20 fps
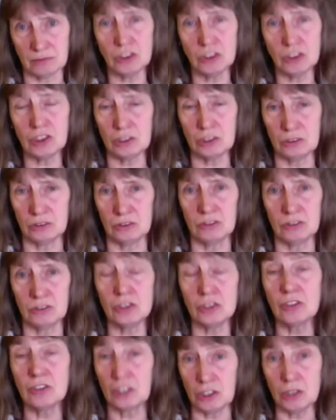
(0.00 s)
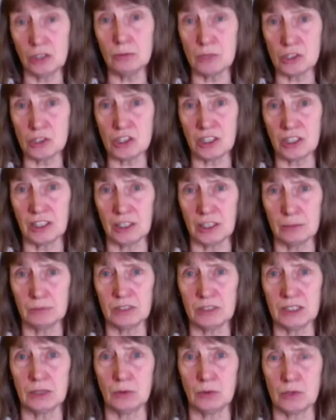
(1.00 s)
to, to the human genome
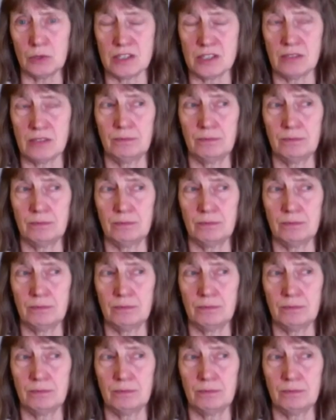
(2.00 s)
sequence.